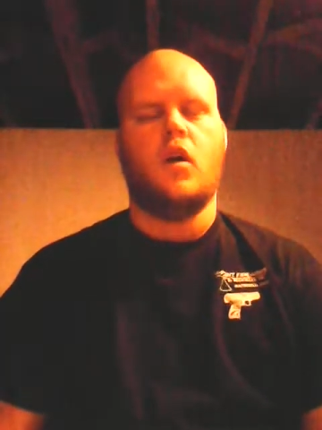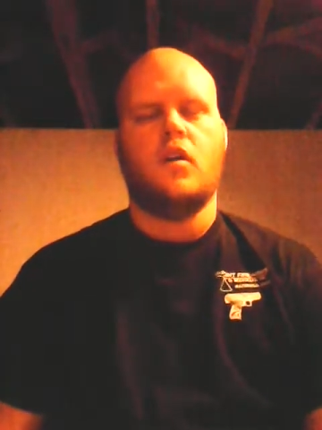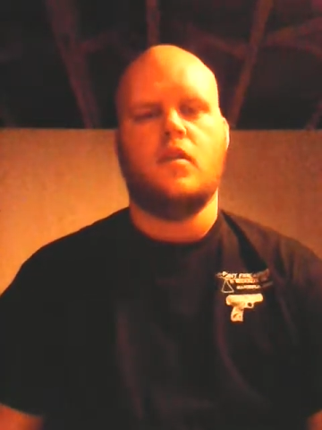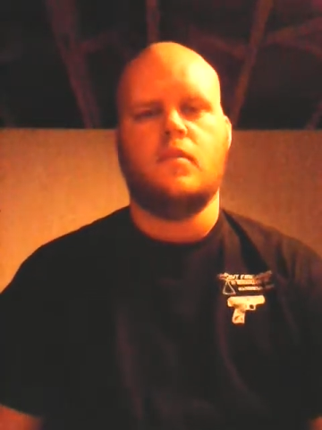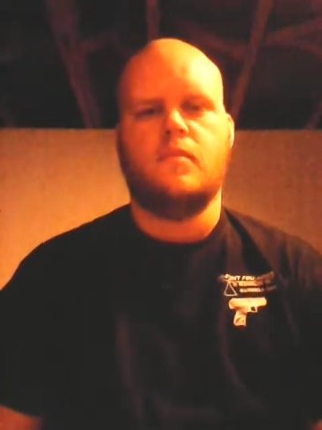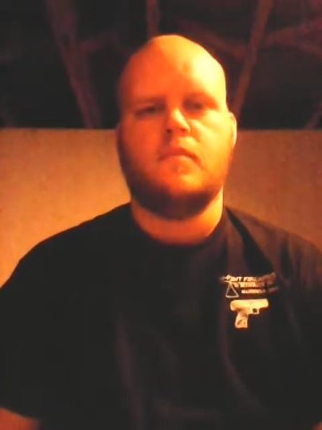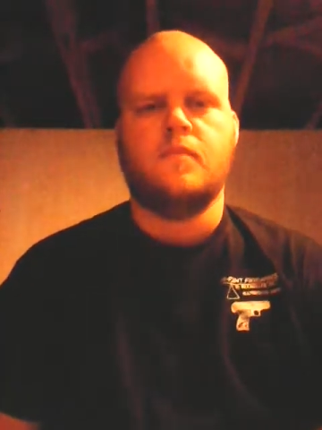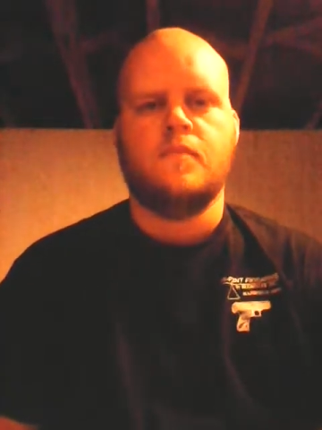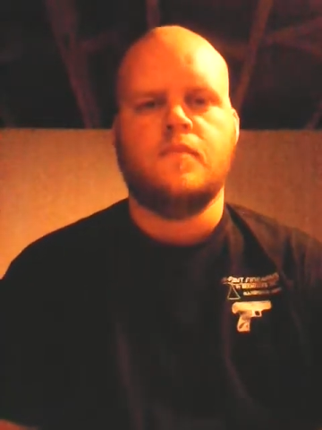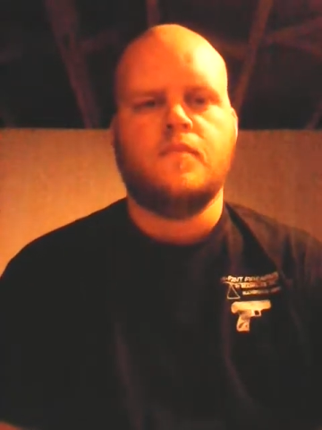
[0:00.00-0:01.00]

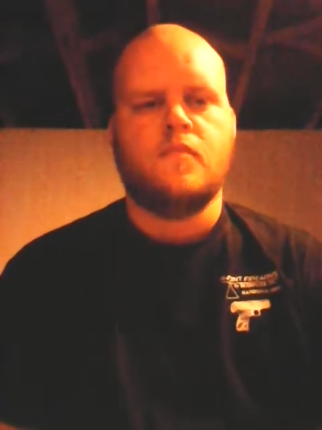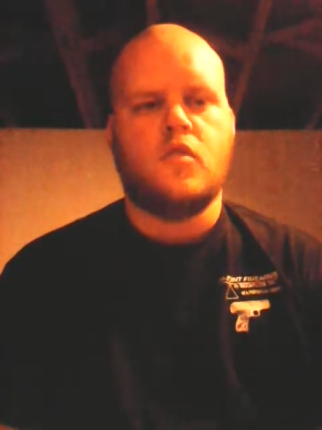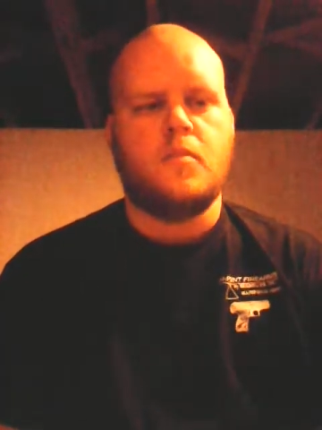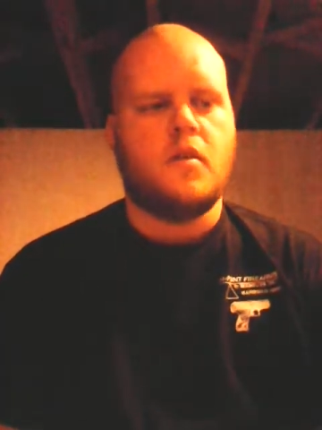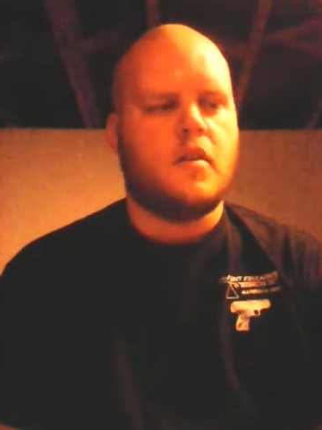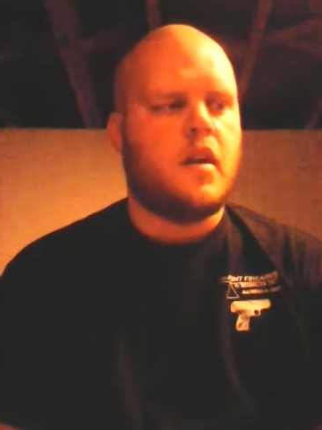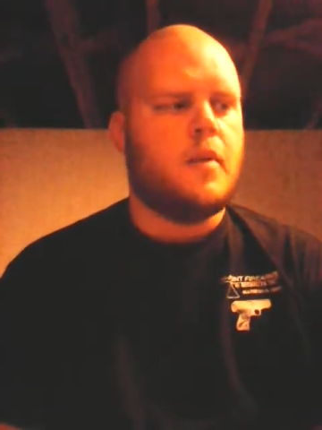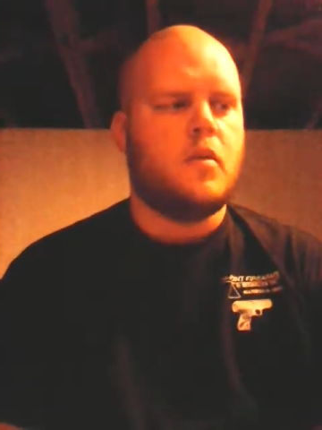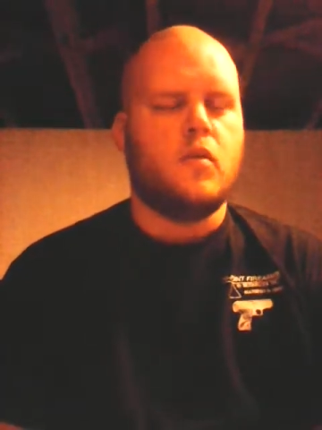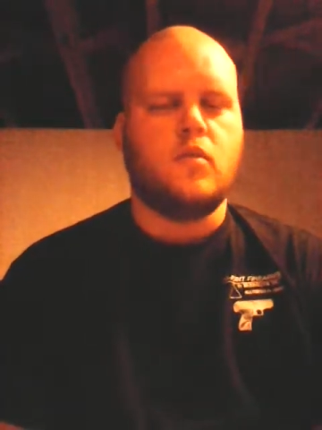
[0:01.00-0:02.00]
Um, 2 meter
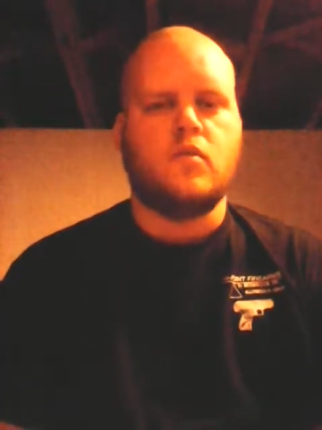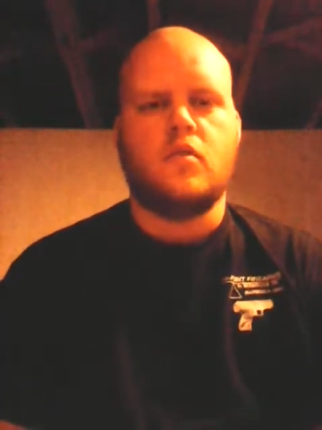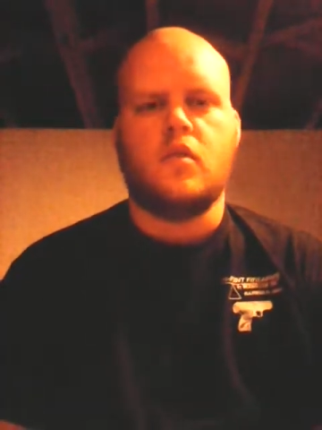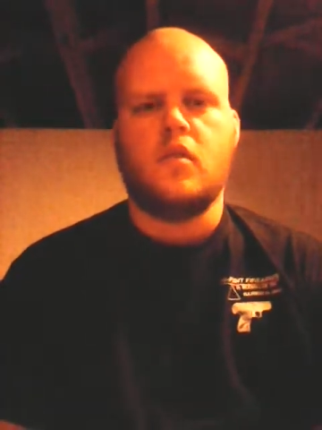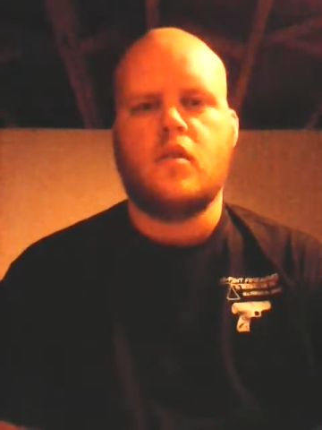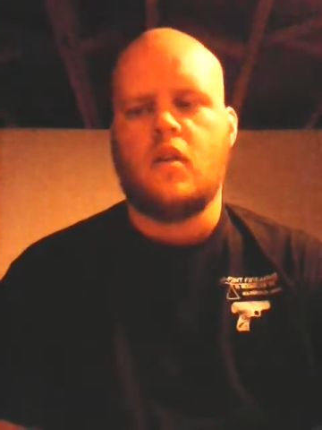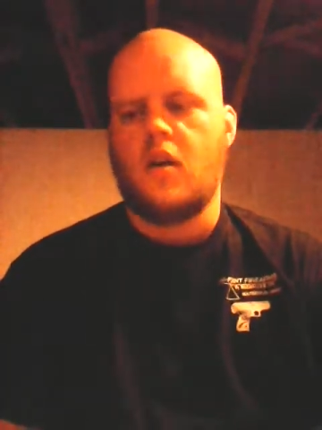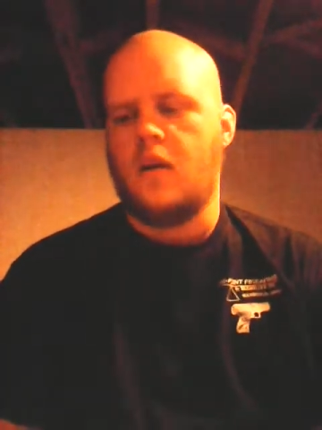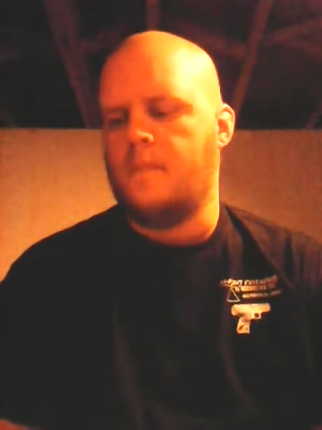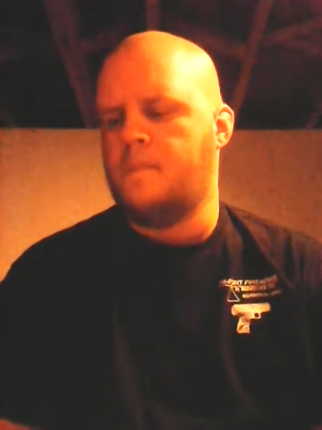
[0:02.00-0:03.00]
dipoles
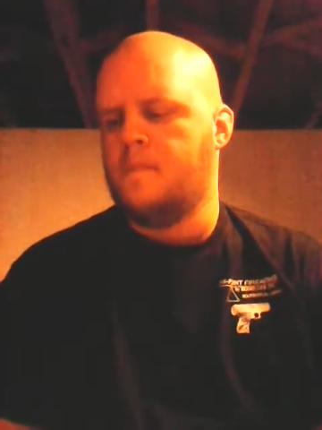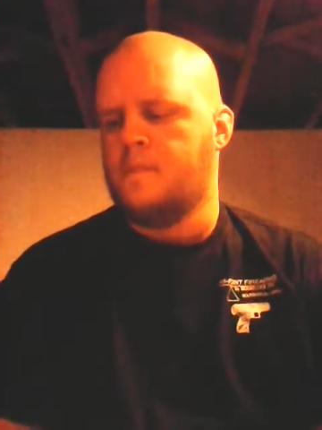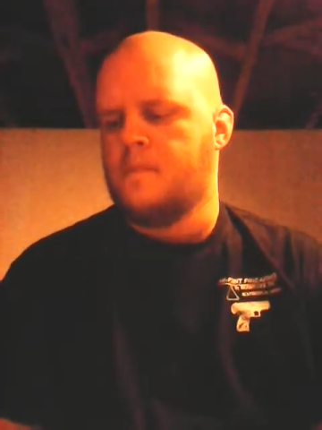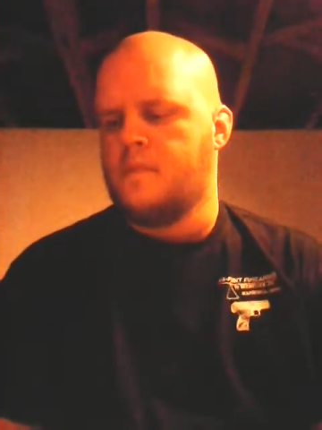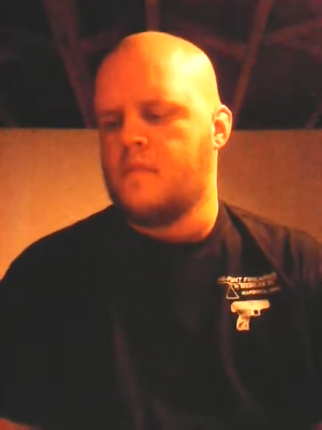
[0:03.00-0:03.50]
um,